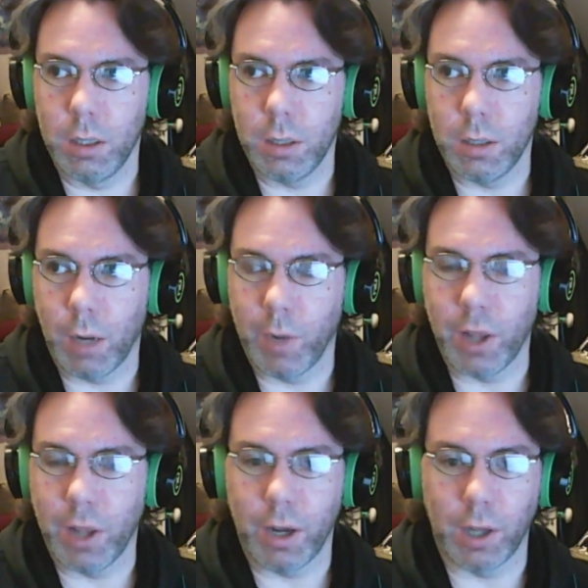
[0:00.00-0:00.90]

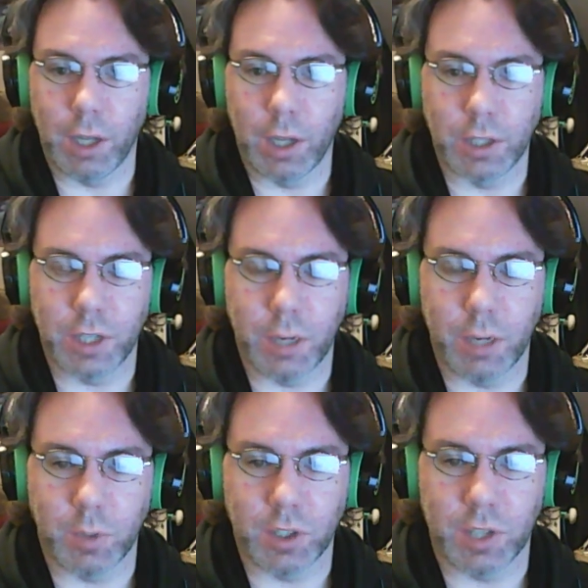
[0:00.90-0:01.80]
at lunch, and he
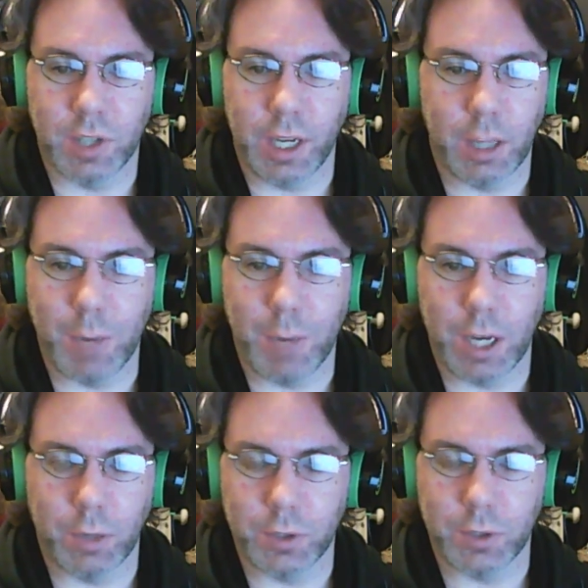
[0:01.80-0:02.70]
was just sitting in the
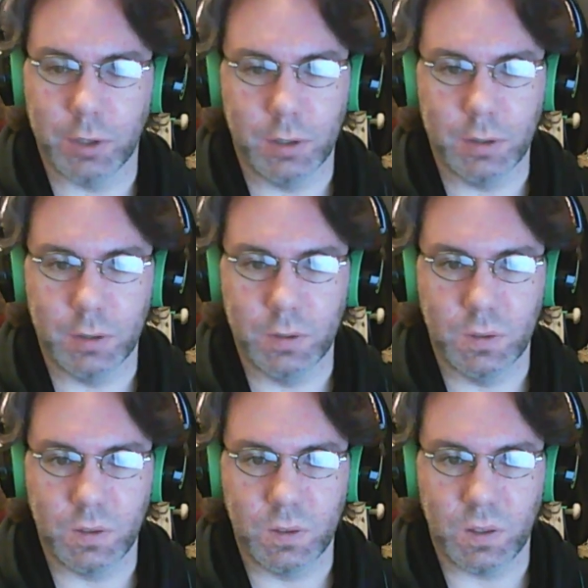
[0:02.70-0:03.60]
menus.
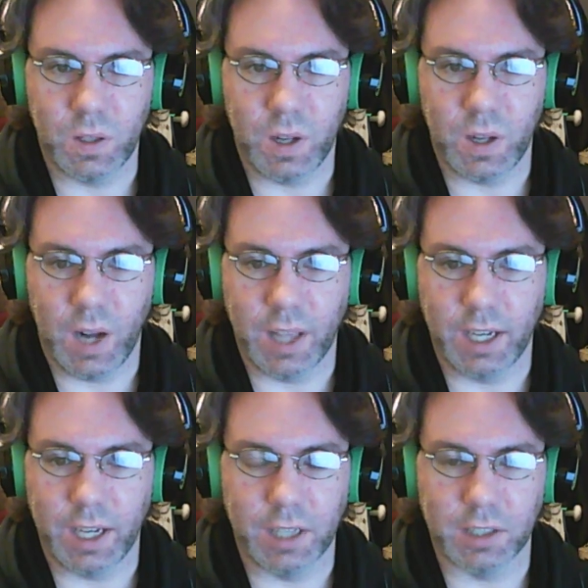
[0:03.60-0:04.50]
I
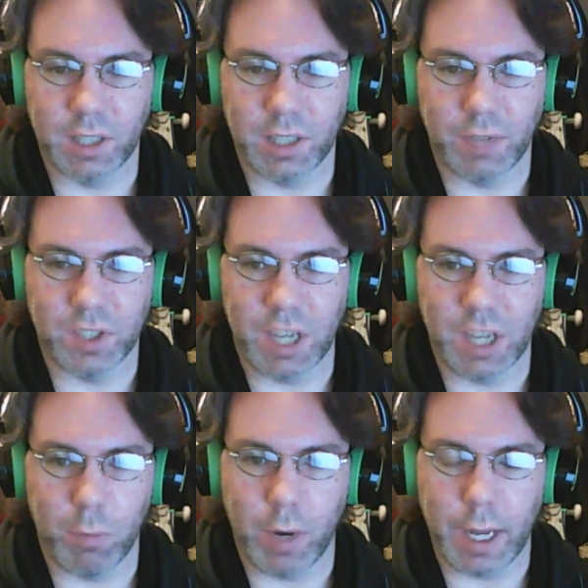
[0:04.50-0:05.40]
think he just leaves
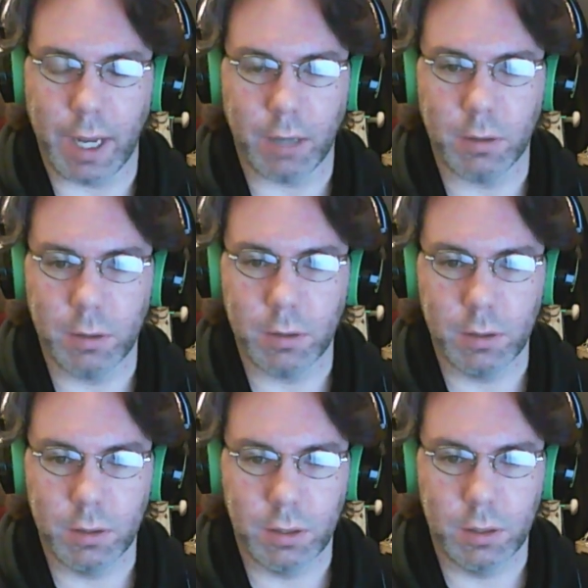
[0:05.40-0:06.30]
Steam running.
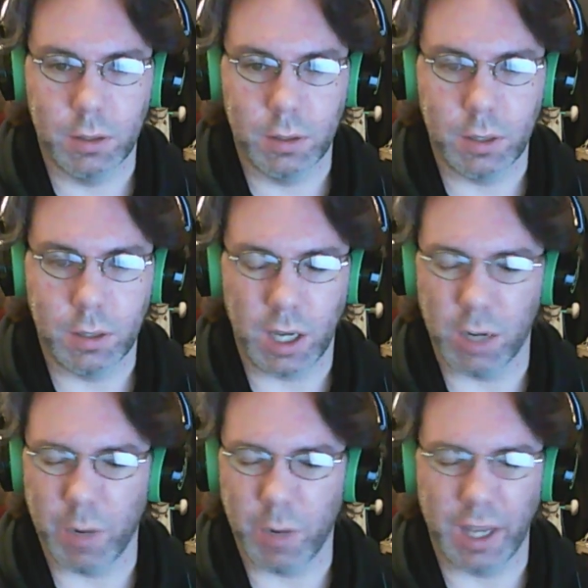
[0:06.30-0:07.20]
I don't
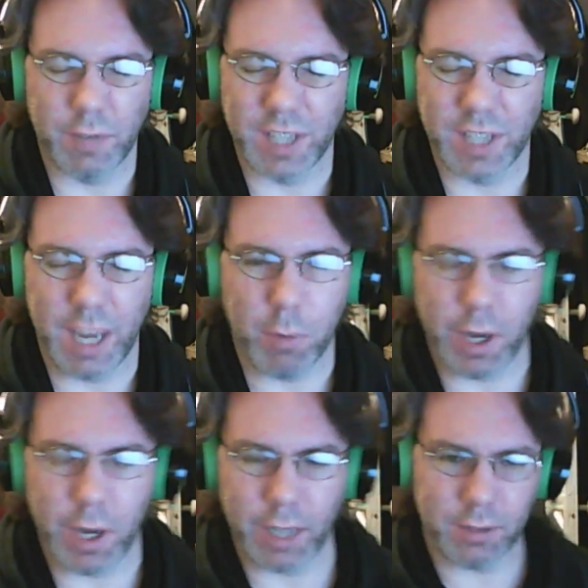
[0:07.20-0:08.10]
know why he leaves the game
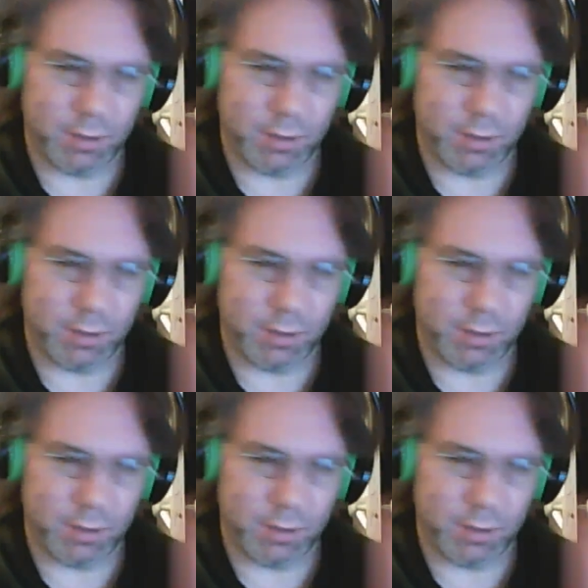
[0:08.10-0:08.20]
running.